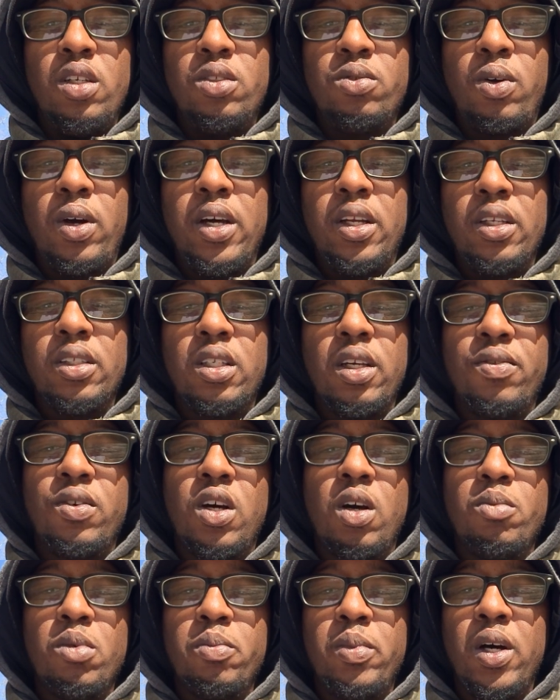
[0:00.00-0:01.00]
These writings
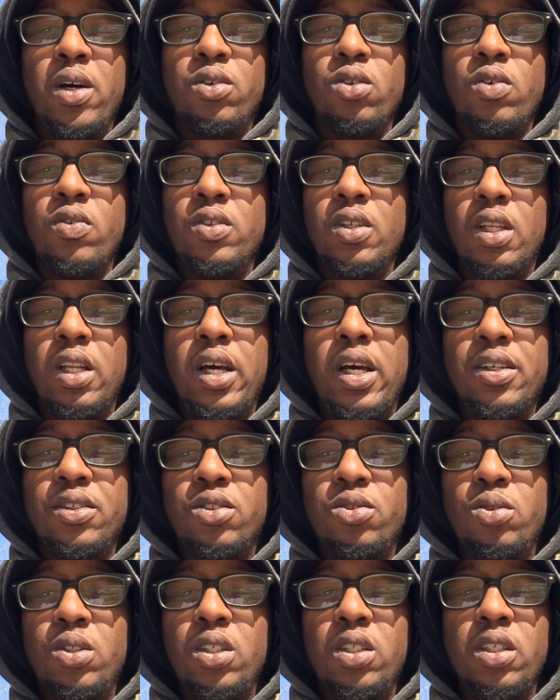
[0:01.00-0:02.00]
have come about over the
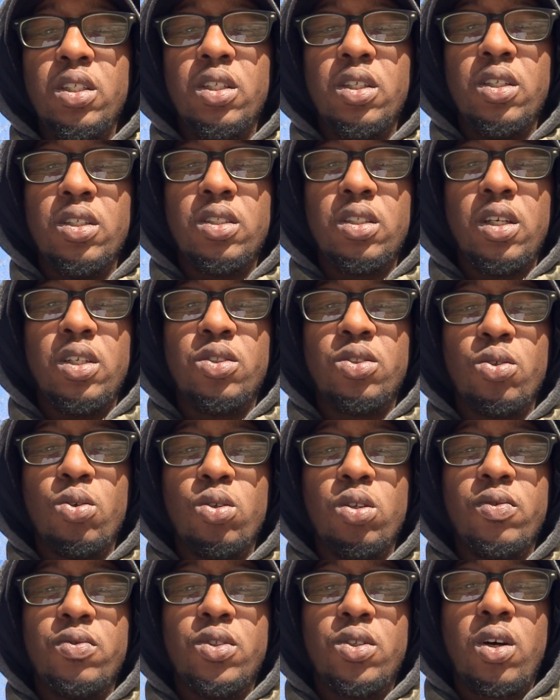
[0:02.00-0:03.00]
last 3 years, a
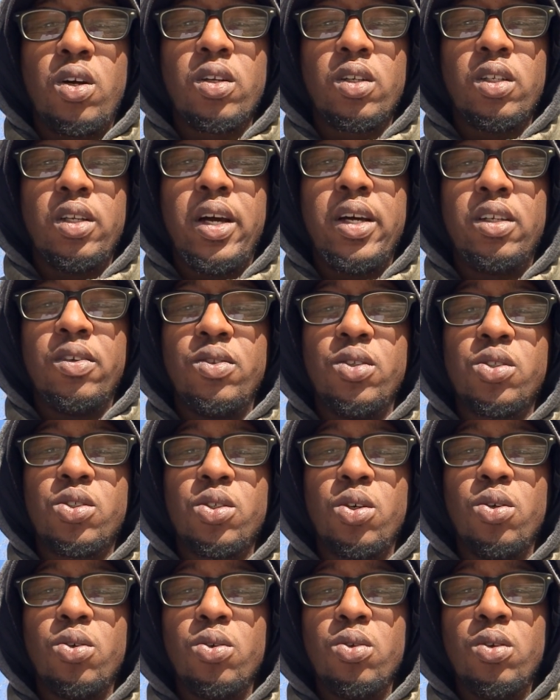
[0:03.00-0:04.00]
sort of dark night of the
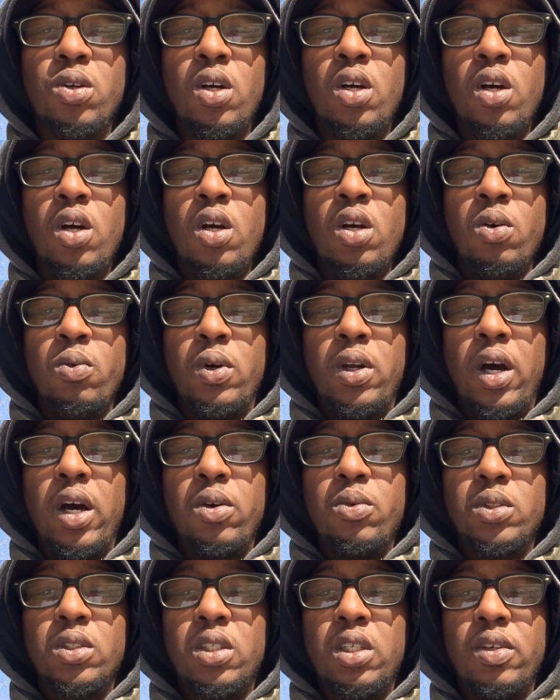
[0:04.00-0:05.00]
soul, when
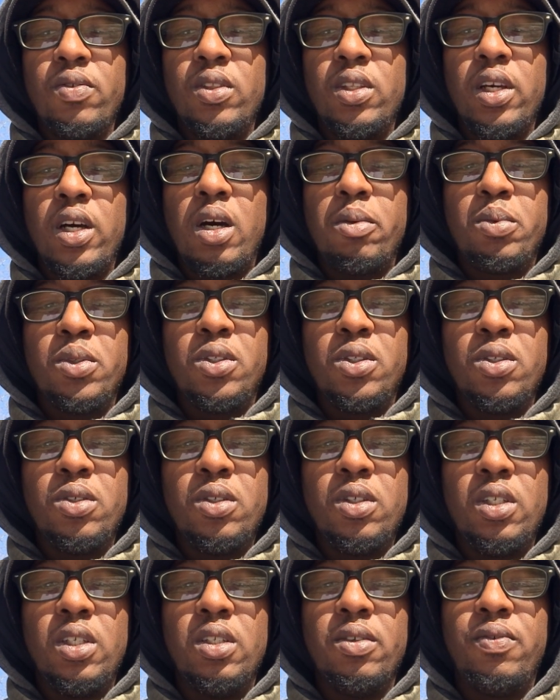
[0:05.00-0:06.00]
I was given the
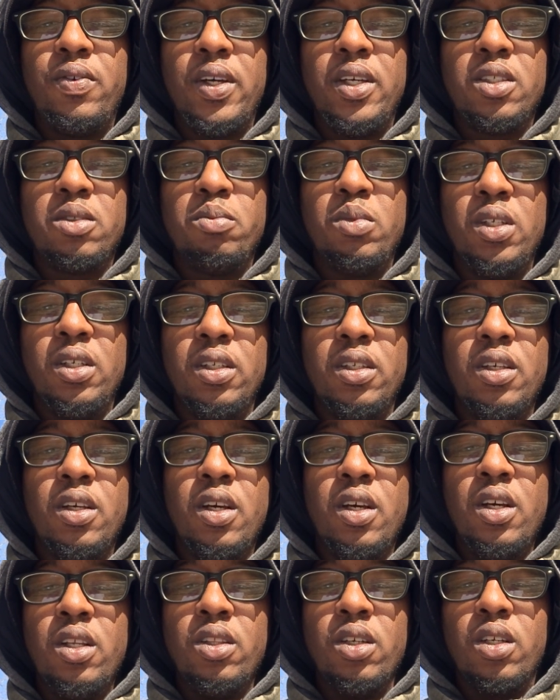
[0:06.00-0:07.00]
opportunity to face me,
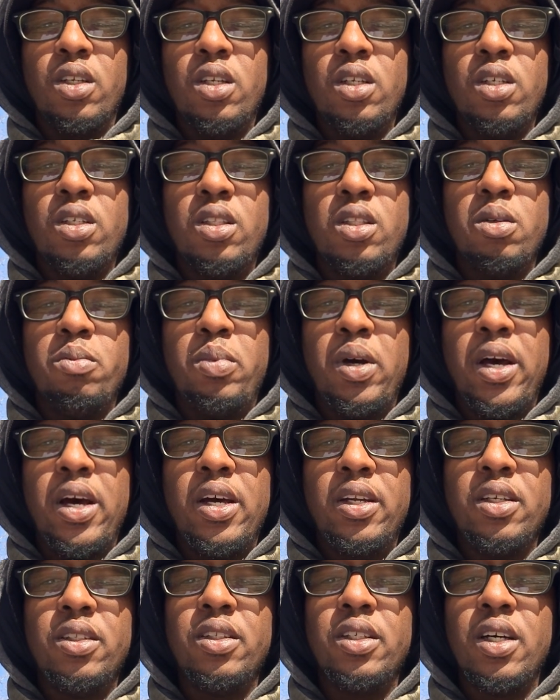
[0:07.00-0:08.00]
the good, the
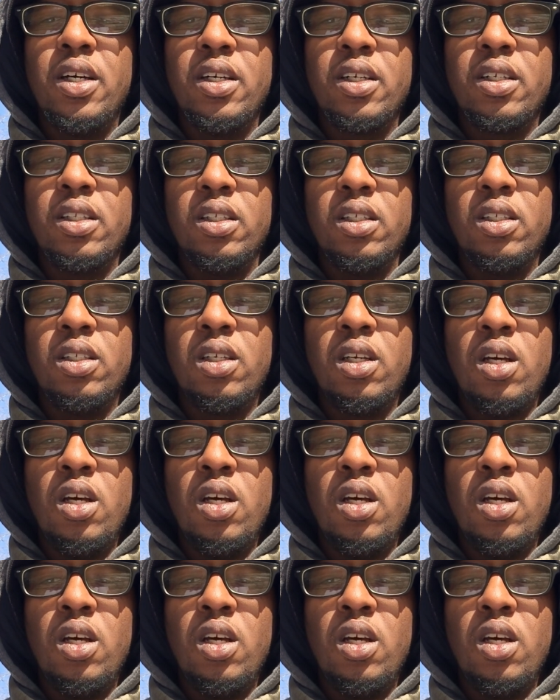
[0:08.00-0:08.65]
bad, and the ugly.